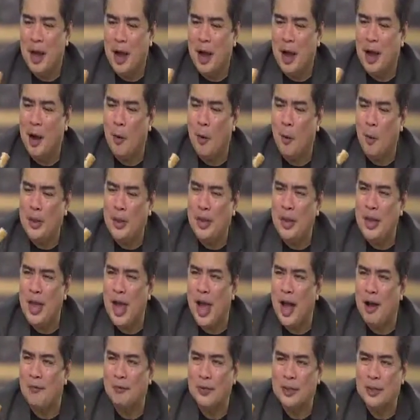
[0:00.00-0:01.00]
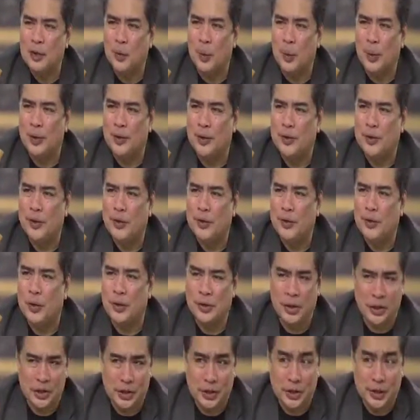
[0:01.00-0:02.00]
Uh, what do you have this with
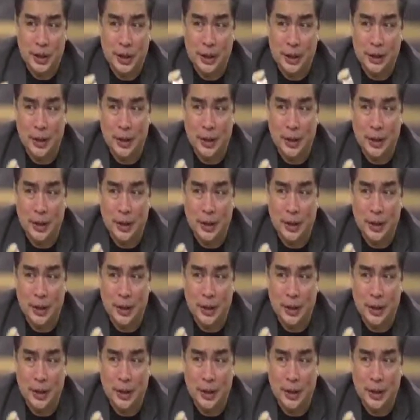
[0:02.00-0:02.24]
traditionally?